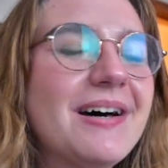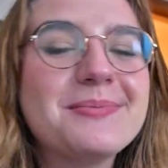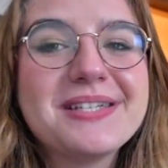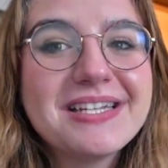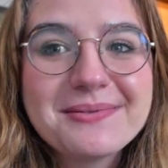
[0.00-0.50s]

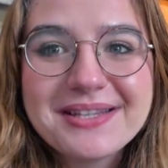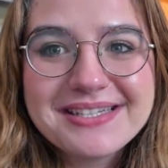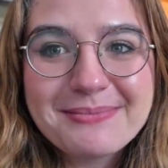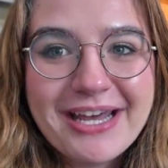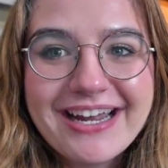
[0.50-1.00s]
obsessed with
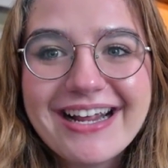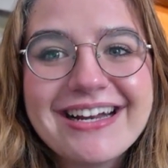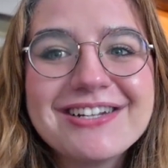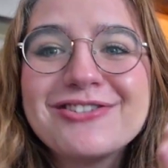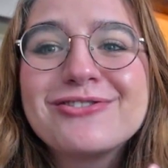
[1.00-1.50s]
this man,
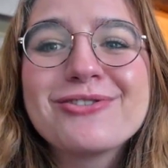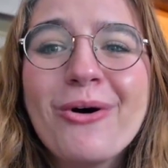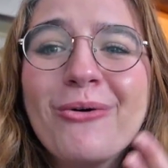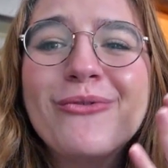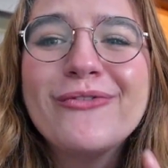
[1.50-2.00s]
and it's
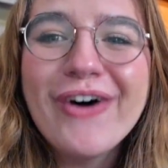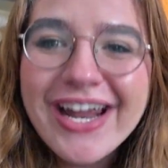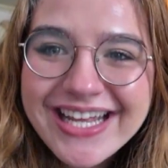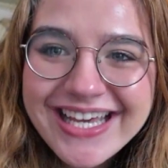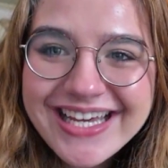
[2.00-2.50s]
so
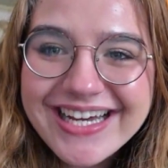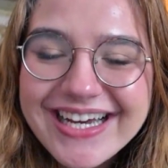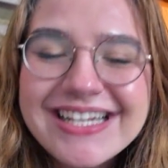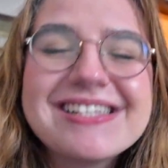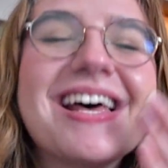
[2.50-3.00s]
funny.
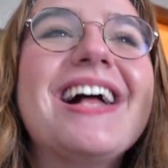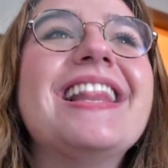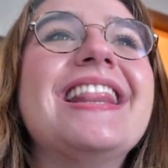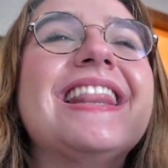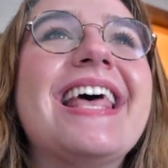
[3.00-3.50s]
It's
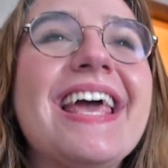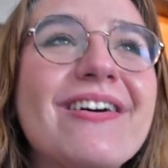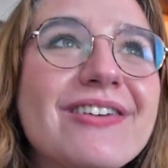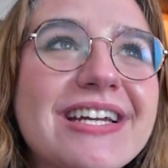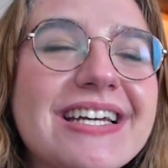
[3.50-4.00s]

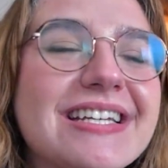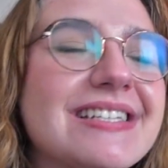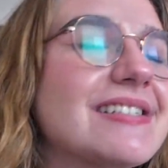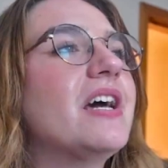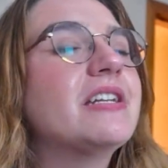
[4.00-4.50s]

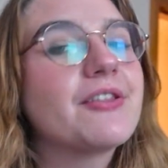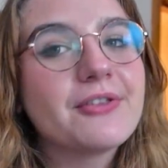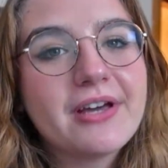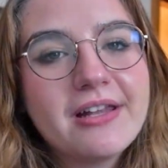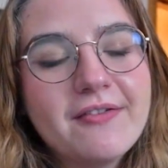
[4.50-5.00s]
hilarious. Another
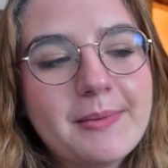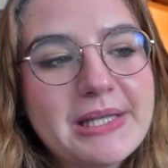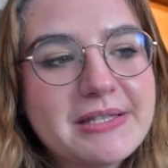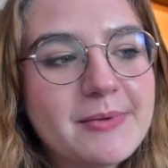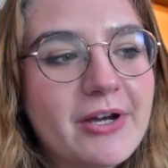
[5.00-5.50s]
thing I love
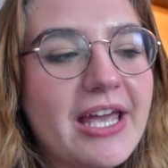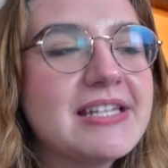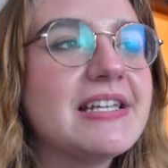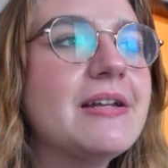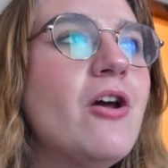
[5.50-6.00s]
about this book
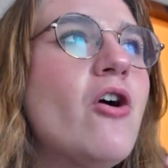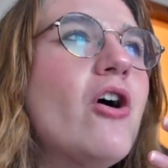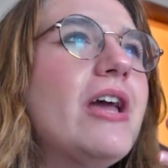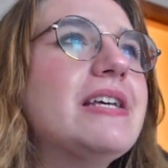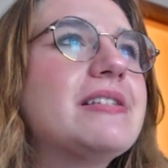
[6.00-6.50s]
is it
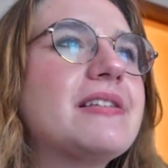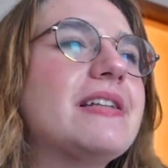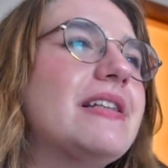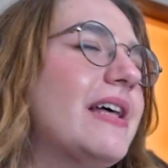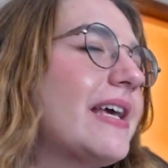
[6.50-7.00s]
is,
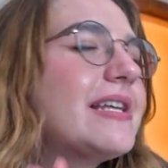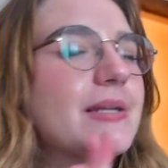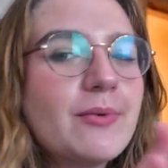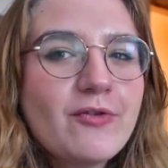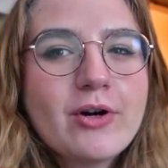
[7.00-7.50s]
like I
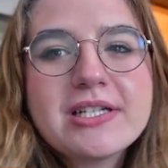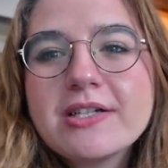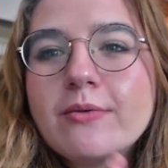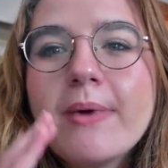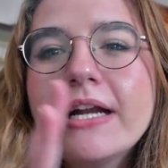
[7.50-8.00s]
said before, it's
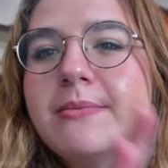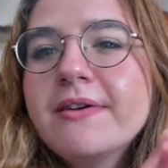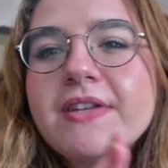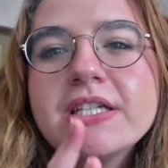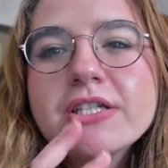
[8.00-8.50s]
like reminding me
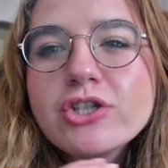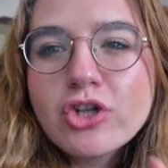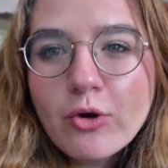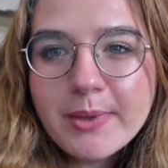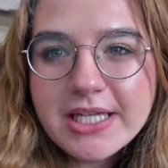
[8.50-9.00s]
of the
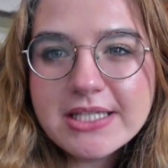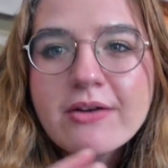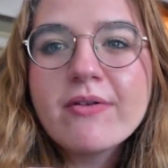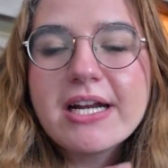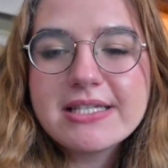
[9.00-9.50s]
dystopians I
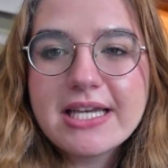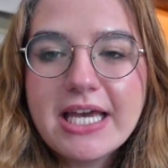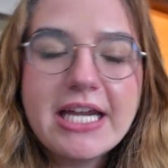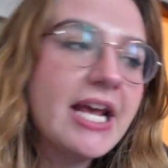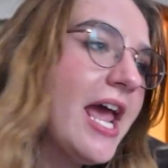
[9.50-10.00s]
read as a
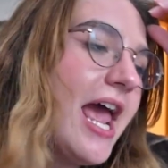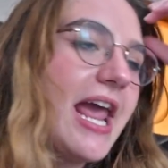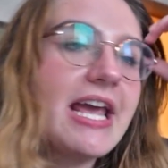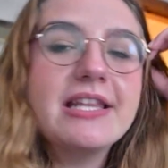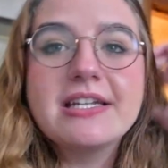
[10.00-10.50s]
kid.
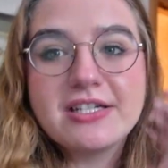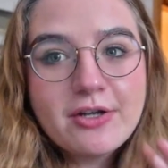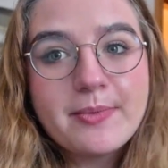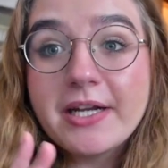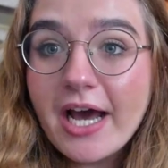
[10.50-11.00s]
And the
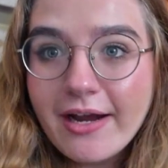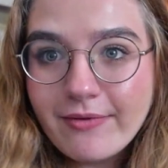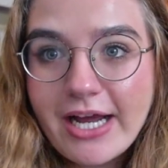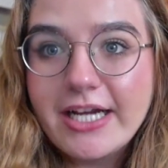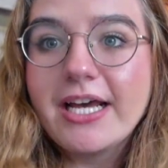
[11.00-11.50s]
dystopian I
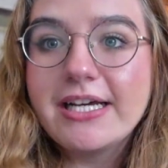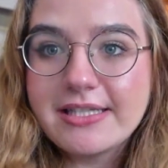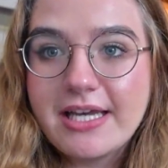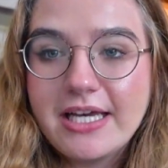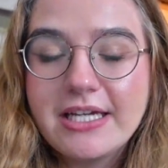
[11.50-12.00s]
read as
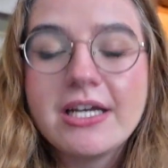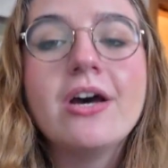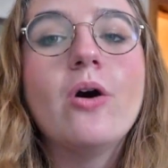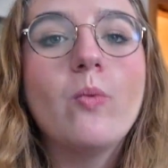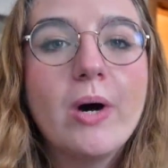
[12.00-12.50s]
a kid
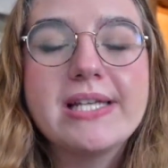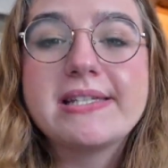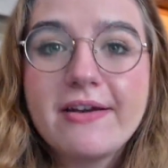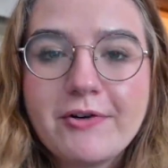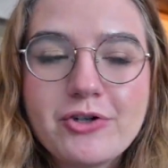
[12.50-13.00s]
was
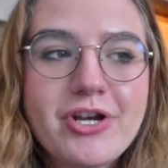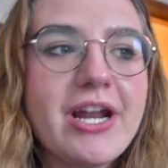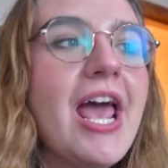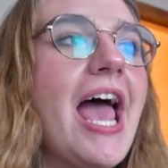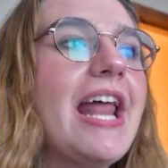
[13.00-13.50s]

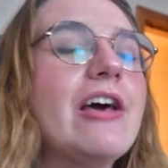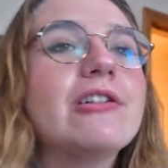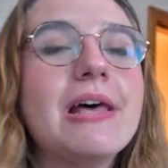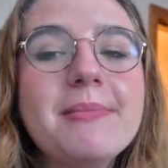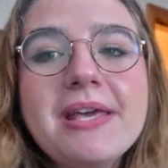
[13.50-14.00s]
Divergent. And now
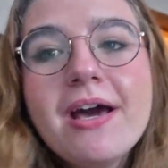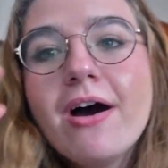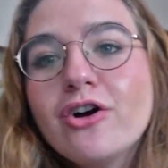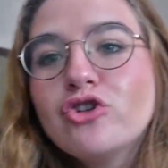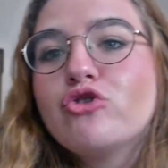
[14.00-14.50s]
let me
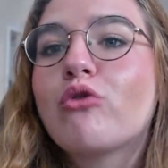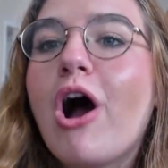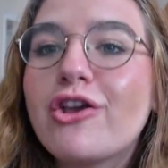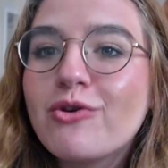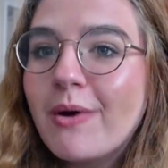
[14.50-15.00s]

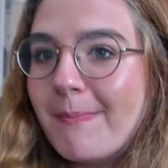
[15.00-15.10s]
draw you a